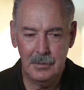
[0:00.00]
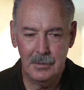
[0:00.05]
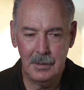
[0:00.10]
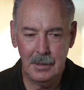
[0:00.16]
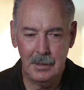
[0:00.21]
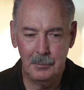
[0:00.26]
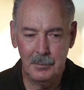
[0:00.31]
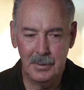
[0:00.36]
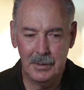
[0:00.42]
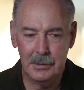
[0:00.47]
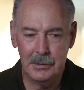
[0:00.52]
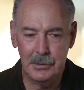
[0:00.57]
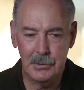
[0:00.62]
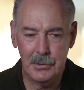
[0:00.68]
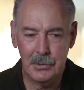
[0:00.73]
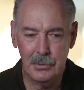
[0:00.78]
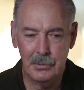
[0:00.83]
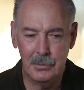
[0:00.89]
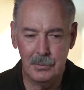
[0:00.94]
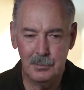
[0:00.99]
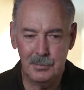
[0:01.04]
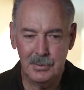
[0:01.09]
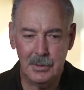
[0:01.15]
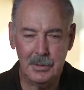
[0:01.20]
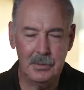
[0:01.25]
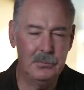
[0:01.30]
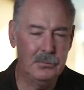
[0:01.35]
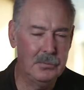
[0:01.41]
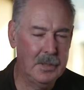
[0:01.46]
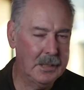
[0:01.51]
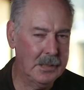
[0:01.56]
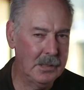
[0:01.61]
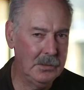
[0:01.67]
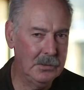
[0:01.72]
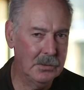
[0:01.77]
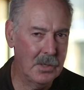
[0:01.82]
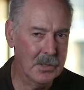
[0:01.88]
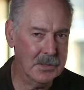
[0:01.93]
the ability to pretty
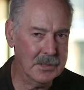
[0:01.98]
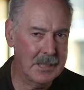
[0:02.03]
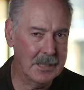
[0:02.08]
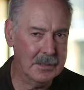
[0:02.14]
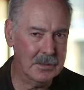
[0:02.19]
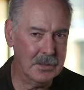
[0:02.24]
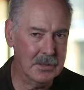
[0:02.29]
recognise that,